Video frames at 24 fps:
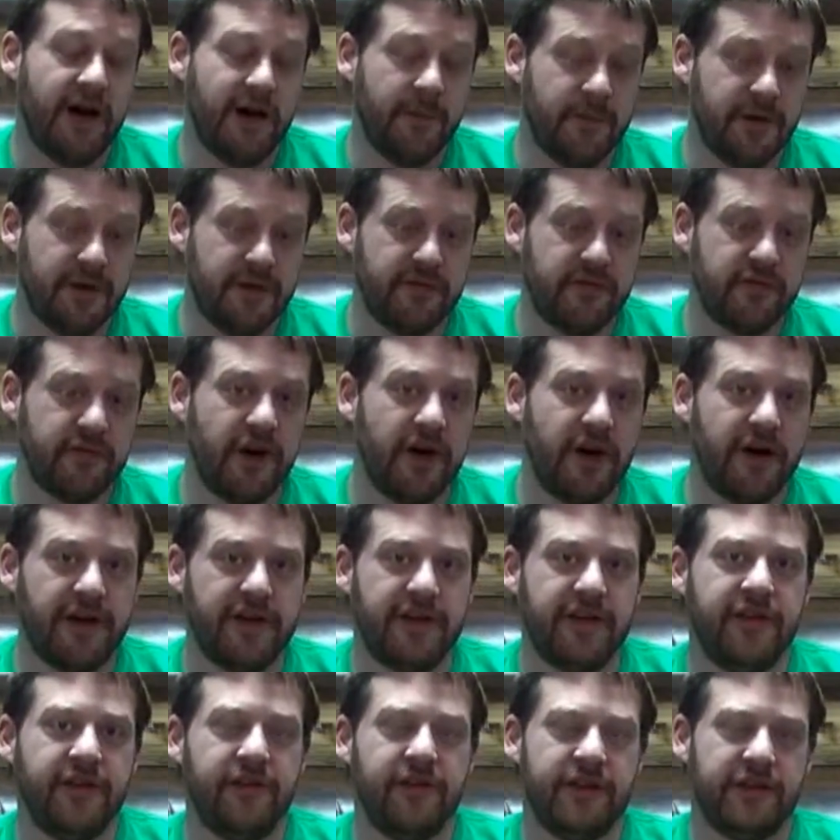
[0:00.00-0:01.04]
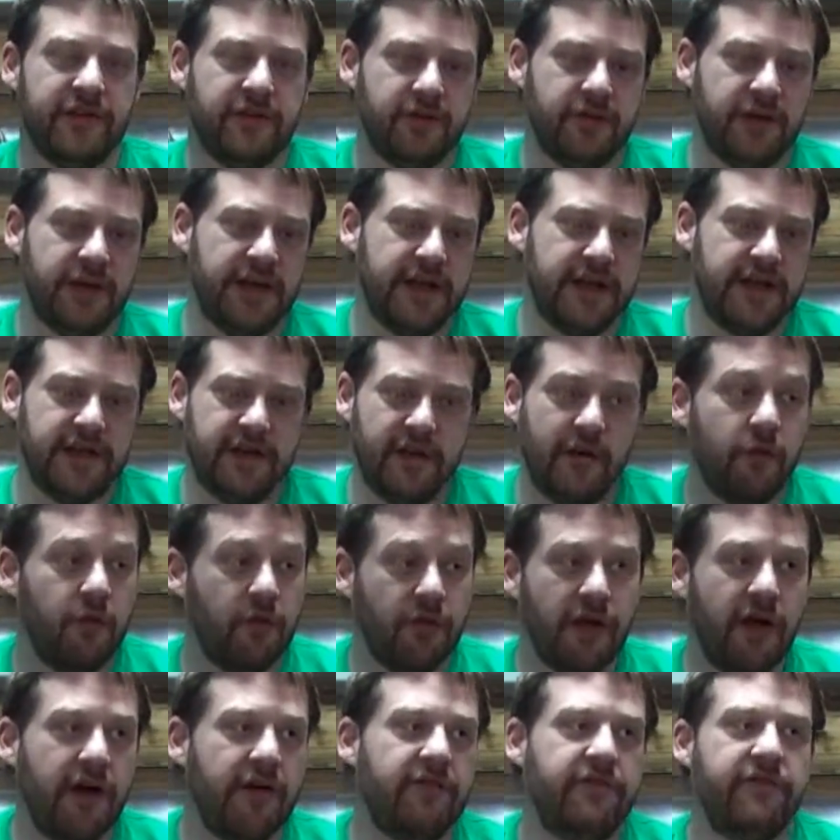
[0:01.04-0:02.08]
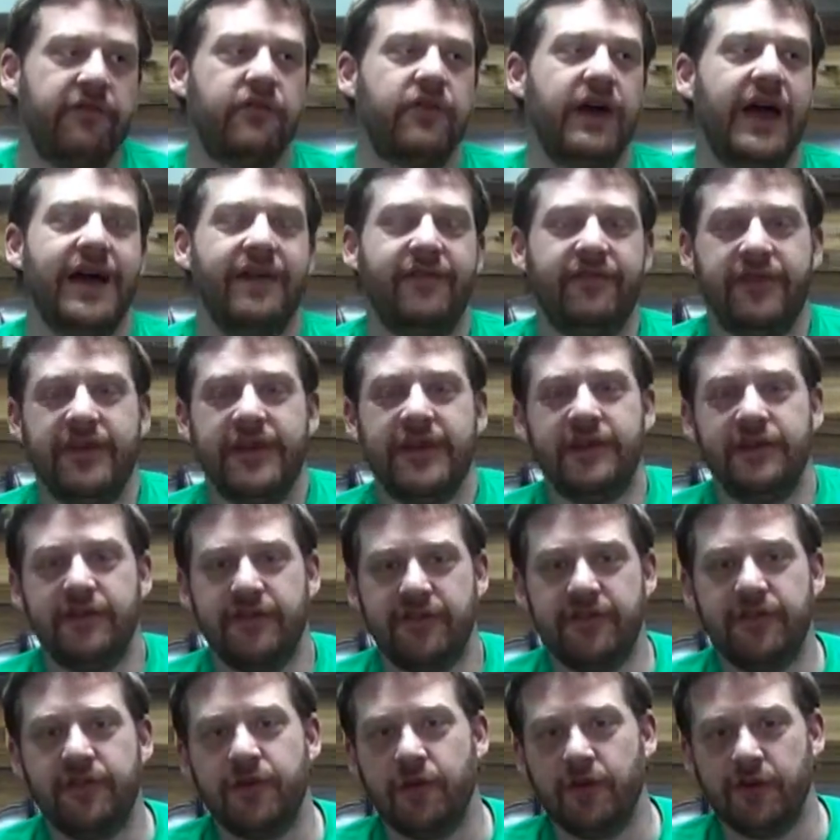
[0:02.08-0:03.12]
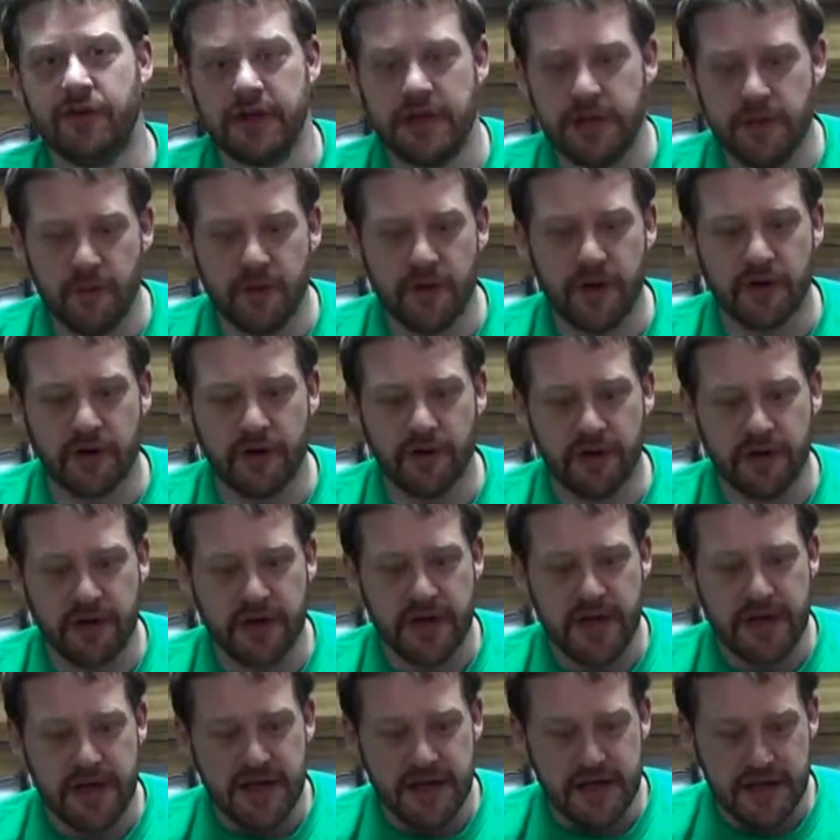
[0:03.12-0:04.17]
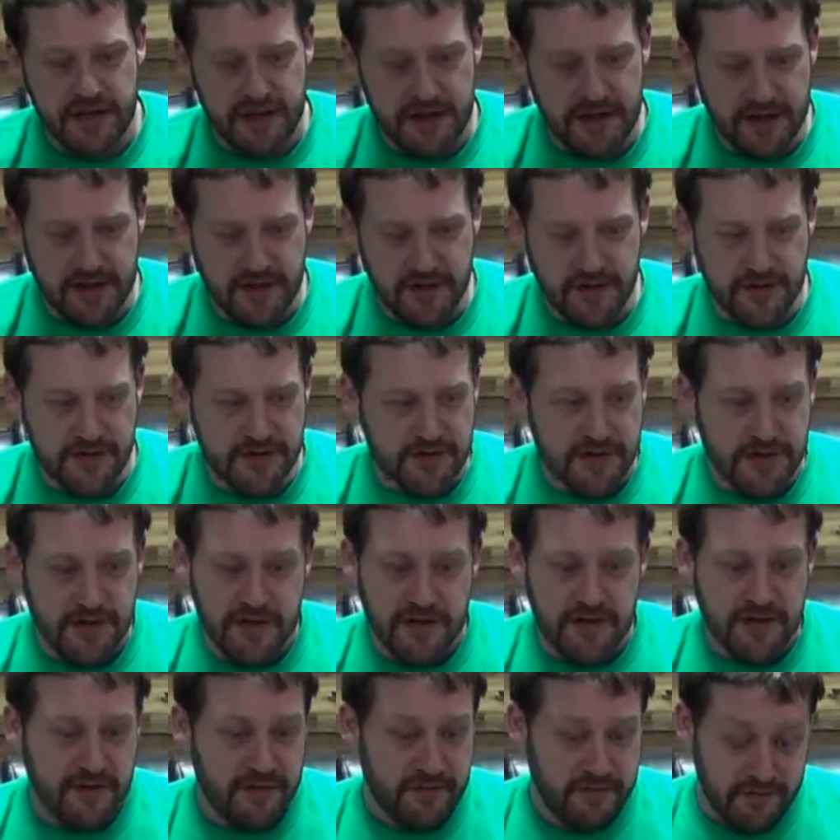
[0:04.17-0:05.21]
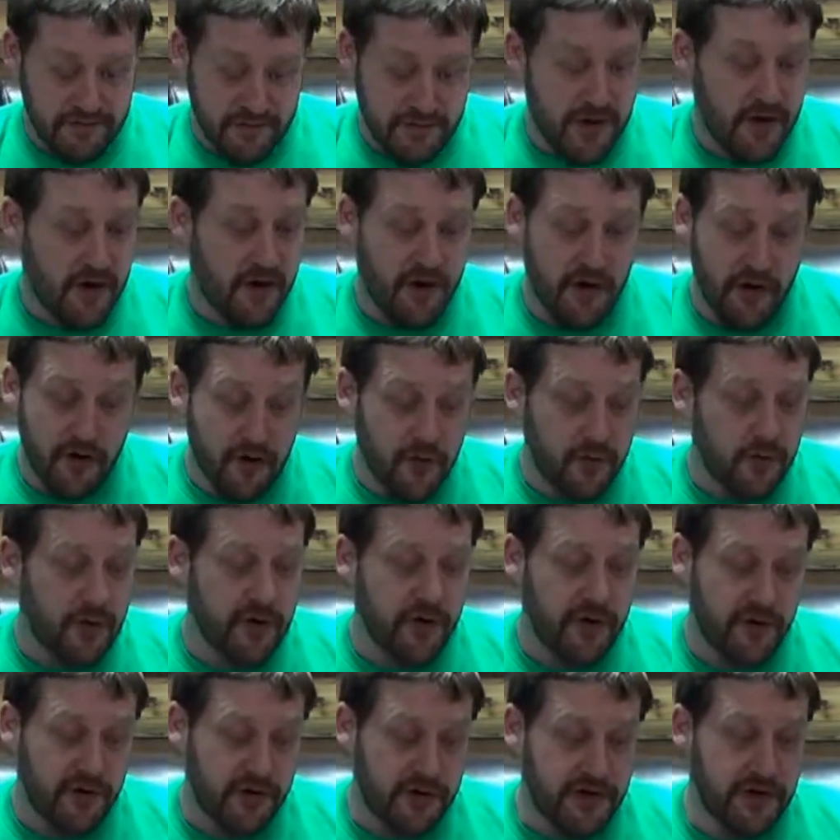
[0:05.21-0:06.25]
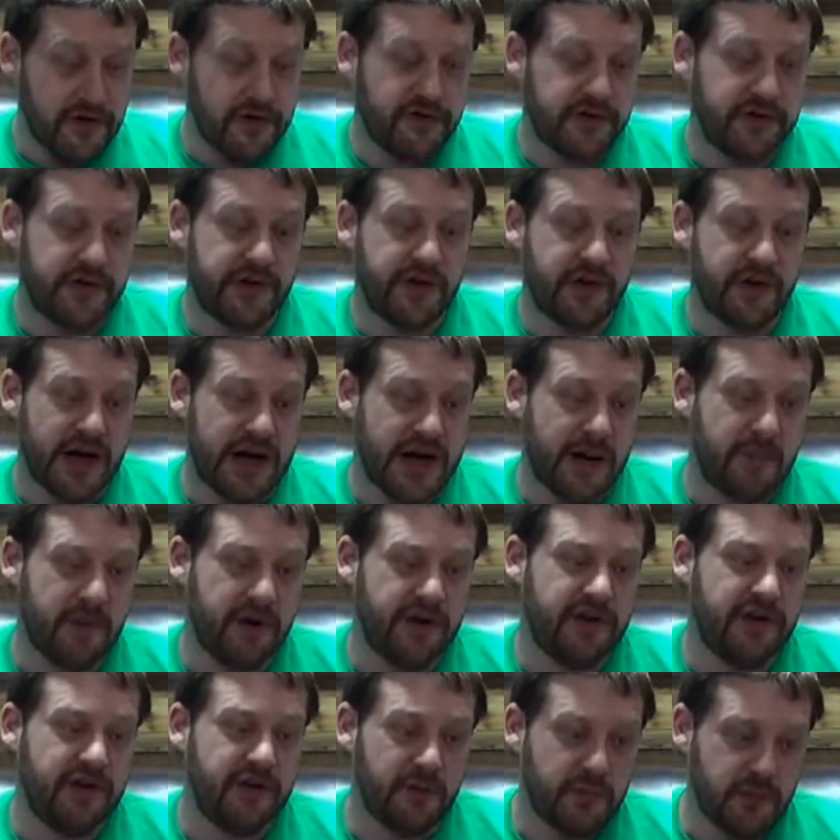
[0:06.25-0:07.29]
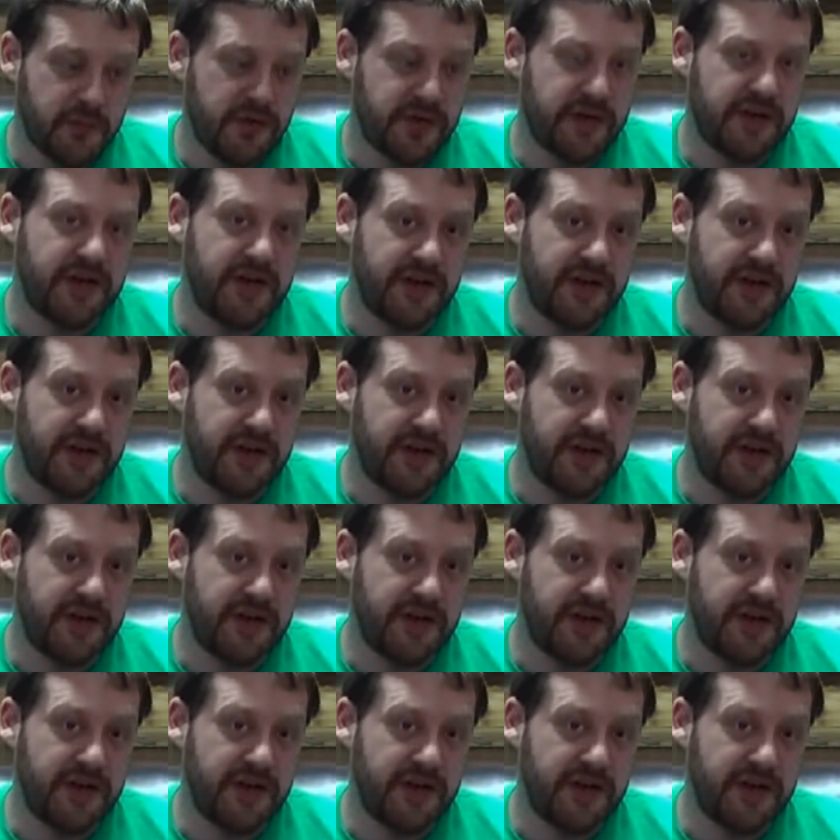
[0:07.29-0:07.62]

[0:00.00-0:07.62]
of drawing you into a Lovecraftian story world. The whole world goes to crap on you pretty